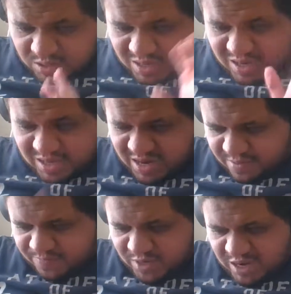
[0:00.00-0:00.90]
And yeah,
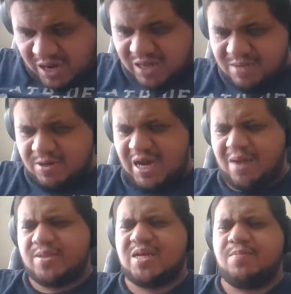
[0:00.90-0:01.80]
leave a
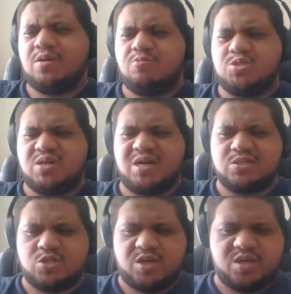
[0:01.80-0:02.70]
comment down below what you guys
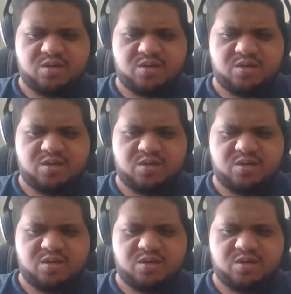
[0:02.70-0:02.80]
think.